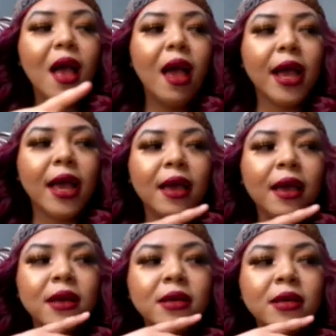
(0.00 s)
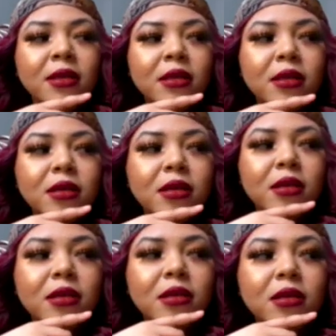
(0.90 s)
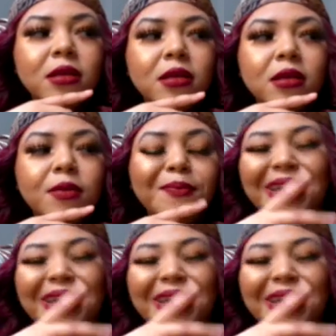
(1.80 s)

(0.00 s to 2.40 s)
And by